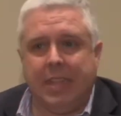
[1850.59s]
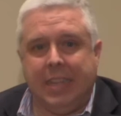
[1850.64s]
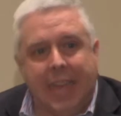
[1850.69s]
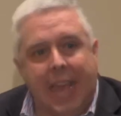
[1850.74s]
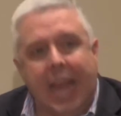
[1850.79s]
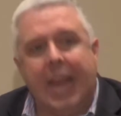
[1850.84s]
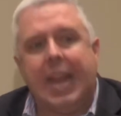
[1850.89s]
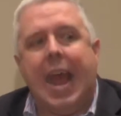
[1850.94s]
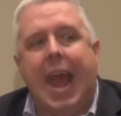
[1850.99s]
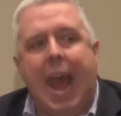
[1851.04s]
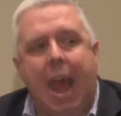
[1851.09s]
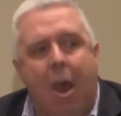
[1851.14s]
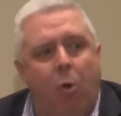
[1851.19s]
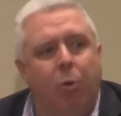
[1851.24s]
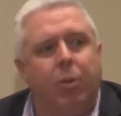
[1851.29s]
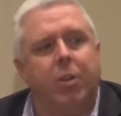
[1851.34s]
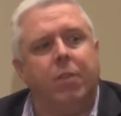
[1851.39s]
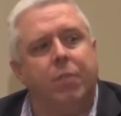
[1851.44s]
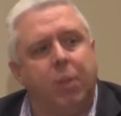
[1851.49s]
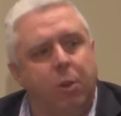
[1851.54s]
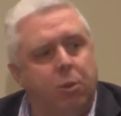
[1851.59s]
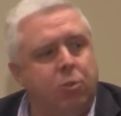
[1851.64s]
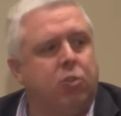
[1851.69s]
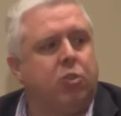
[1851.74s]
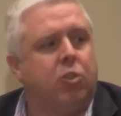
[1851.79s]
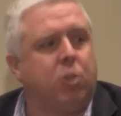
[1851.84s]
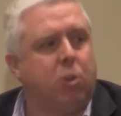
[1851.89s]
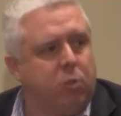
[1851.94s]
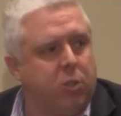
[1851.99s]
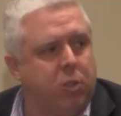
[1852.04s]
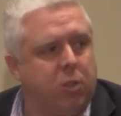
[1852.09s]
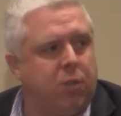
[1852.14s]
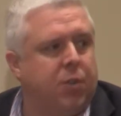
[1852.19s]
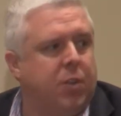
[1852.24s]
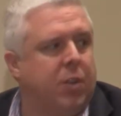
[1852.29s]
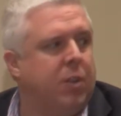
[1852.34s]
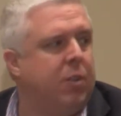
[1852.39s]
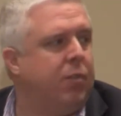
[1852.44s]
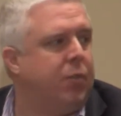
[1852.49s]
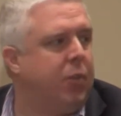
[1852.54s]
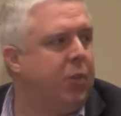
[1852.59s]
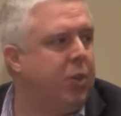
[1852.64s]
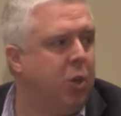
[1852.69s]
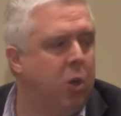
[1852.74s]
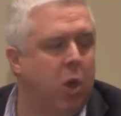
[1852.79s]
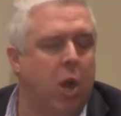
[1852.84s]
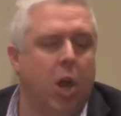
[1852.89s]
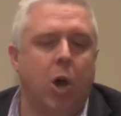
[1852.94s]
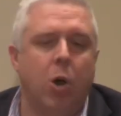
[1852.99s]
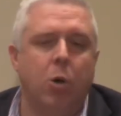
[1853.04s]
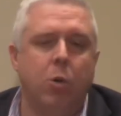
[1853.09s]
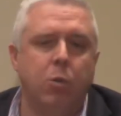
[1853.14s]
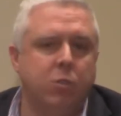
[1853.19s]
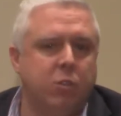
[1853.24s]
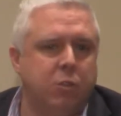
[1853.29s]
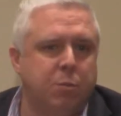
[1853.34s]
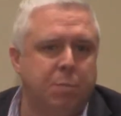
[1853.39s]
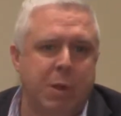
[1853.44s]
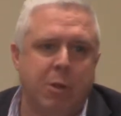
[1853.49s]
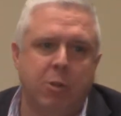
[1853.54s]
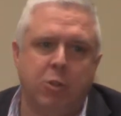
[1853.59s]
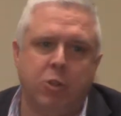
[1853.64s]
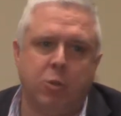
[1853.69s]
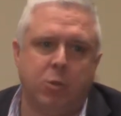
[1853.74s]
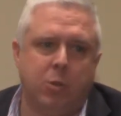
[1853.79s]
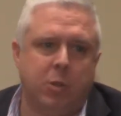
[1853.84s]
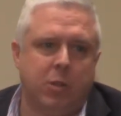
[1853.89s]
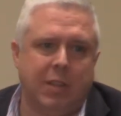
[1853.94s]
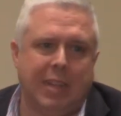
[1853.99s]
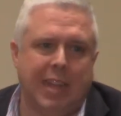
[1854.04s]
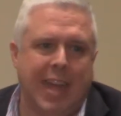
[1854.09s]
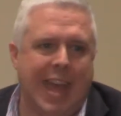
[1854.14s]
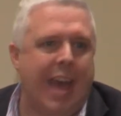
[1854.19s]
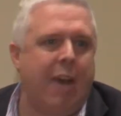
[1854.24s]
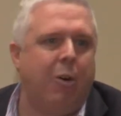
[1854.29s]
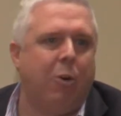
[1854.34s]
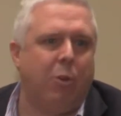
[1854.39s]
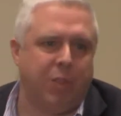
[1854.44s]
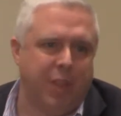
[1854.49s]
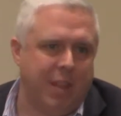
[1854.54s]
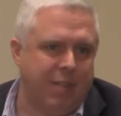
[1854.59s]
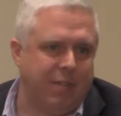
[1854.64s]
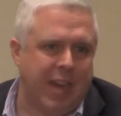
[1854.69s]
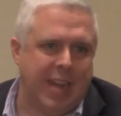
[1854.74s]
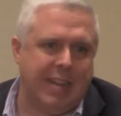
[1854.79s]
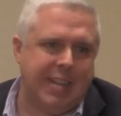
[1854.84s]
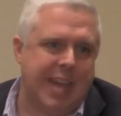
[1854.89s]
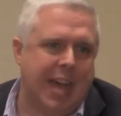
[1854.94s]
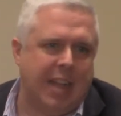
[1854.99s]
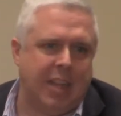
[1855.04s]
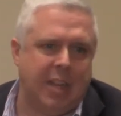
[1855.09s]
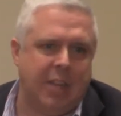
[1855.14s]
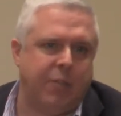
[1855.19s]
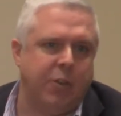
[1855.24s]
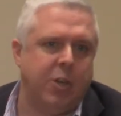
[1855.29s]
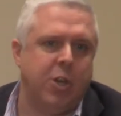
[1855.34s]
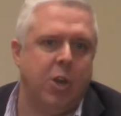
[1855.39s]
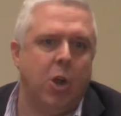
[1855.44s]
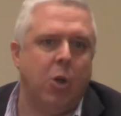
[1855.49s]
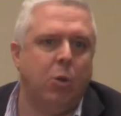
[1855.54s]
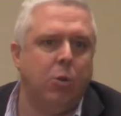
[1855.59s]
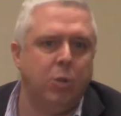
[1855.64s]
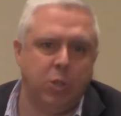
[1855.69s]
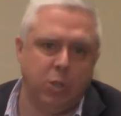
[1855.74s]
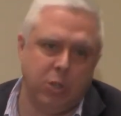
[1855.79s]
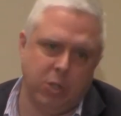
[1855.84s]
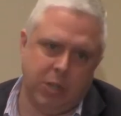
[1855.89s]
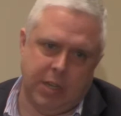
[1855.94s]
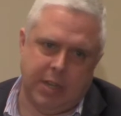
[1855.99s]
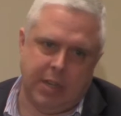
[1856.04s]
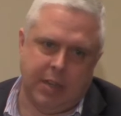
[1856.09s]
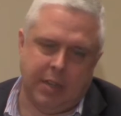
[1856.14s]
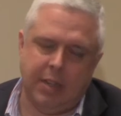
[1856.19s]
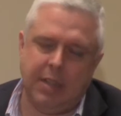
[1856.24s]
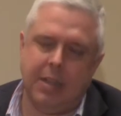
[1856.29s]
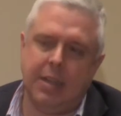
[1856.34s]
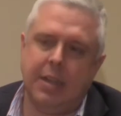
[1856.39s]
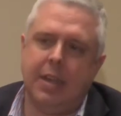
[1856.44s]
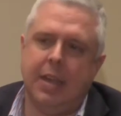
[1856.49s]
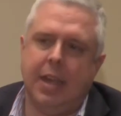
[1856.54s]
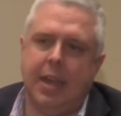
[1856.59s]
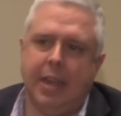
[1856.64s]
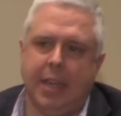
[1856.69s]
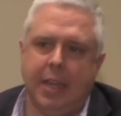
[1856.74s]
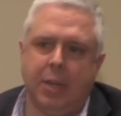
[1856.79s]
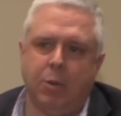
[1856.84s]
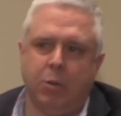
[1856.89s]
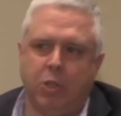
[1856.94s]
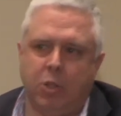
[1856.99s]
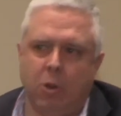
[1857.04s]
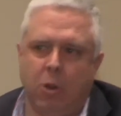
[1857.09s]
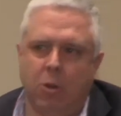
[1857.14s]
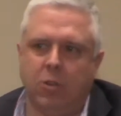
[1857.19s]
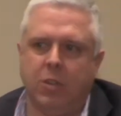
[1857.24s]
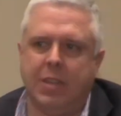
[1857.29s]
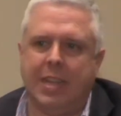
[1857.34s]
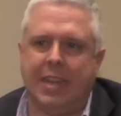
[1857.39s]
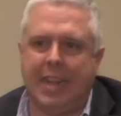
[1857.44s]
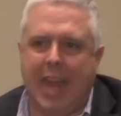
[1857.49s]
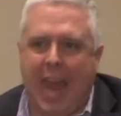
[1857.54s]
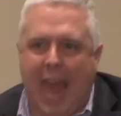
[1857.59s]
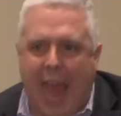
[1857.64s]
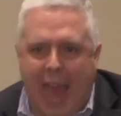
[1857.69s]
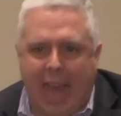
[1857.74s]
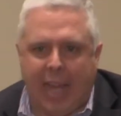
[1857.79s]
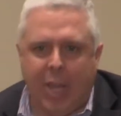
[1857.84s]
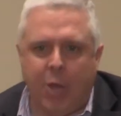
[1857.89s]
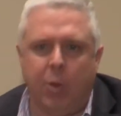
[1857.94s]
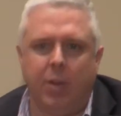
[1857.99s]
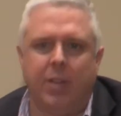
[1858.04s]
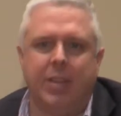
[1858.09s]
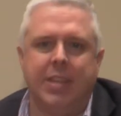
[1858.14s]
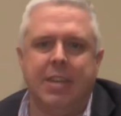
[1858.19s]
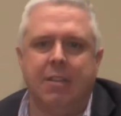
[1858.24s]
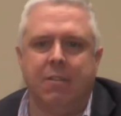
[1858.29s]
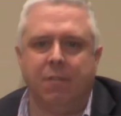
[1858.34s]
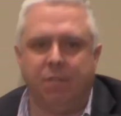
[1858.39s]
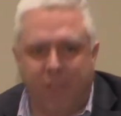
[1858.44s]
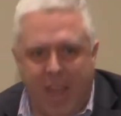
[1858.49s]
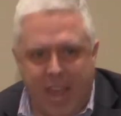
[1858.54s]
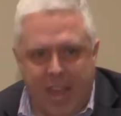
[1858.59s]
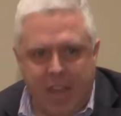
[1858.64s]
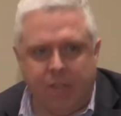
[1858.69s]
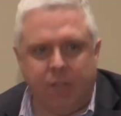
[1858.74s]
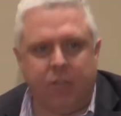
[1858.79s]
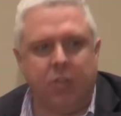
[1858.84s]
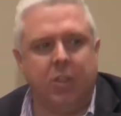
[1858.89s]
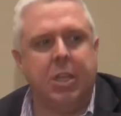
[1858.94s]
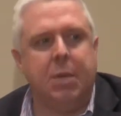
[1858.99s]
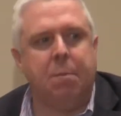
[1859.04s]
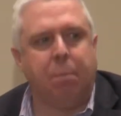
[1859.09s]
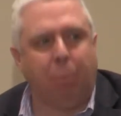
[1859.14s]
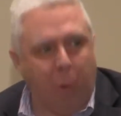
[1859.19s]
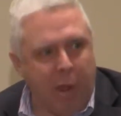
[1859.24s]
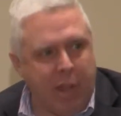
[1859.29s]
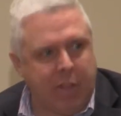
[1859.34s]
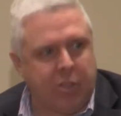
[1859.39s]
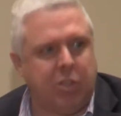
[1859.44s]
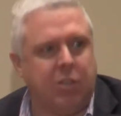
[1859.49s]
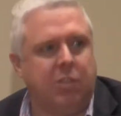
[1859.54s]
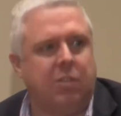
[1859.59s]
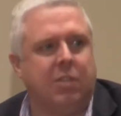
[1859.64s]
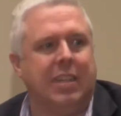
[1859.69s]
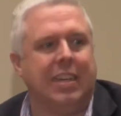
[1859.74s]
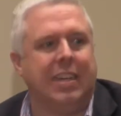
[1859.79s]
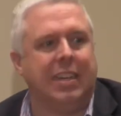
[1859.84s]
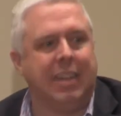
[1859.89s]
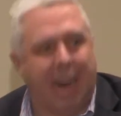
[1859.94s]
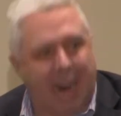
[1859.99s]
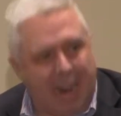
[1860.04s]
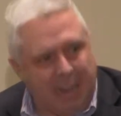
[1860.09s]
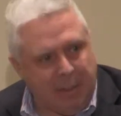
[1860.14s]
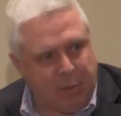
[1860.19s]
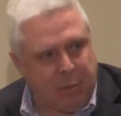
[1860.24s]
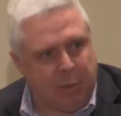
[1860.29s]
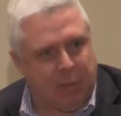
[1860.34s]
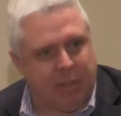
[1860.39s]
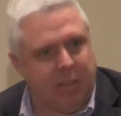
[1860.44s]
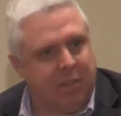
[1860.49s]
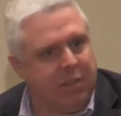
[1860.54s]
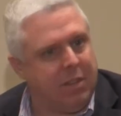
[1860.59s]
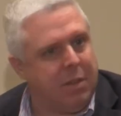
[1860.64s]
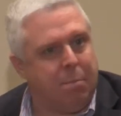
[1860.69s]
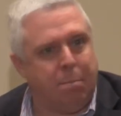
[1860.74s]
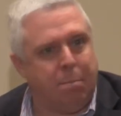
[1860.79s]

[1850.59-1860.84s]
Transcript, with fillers: Get out of those churches for, the, for your own spiritual health and vitality, for your own good, and get to a church that accurately and faithfully preaches the gospel. It is the